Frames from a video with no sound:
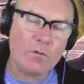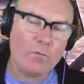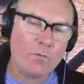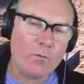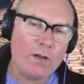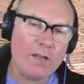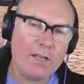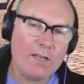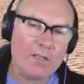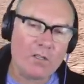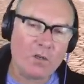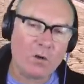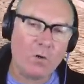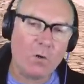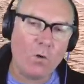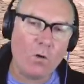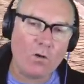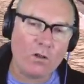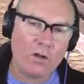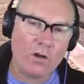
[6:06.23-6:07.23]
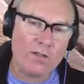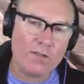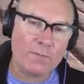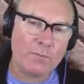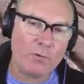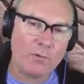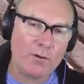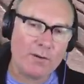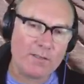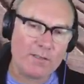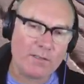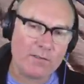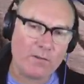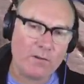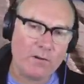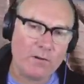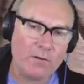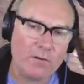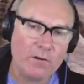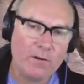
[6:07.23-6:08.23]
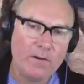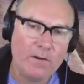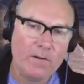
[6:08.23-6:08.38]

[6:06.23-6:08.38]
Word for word: really talk those points through